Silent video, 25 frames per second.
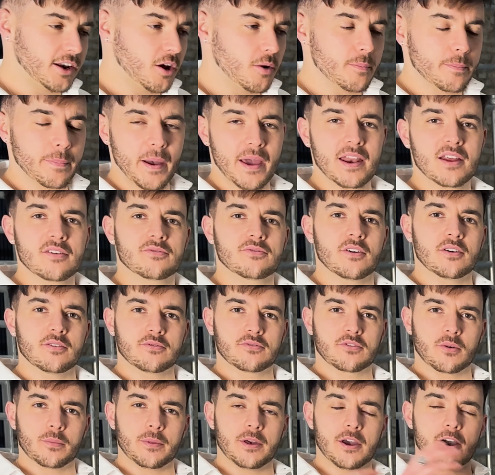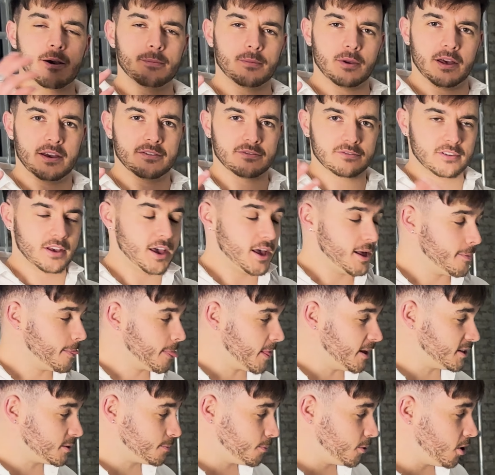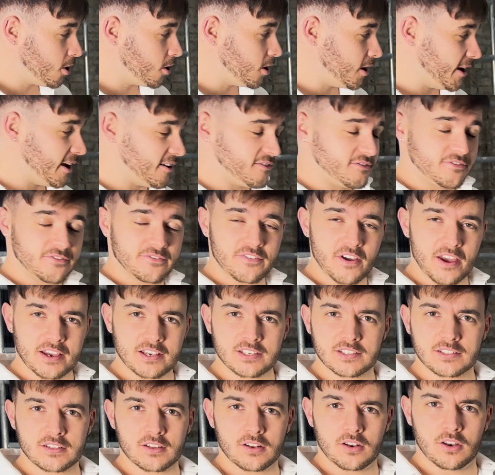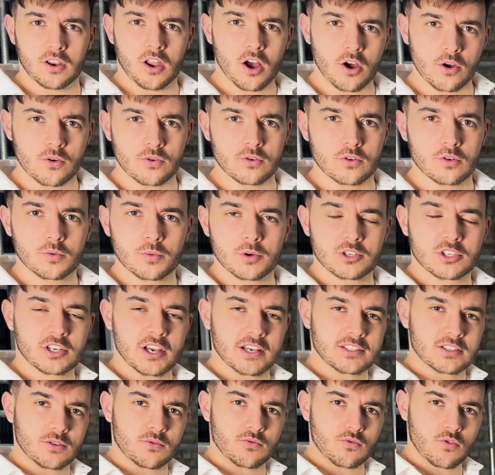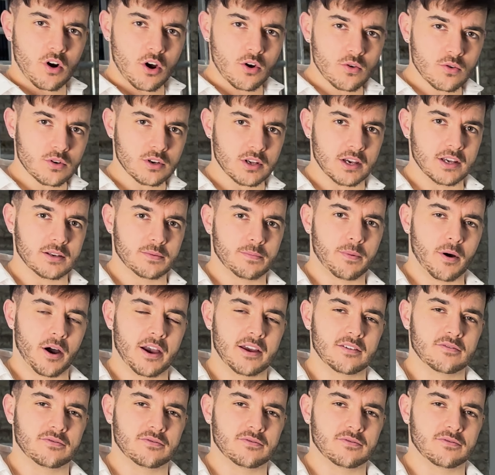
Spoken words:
don't benefit from the uplift. It's purely a fixed loan which gets eroded by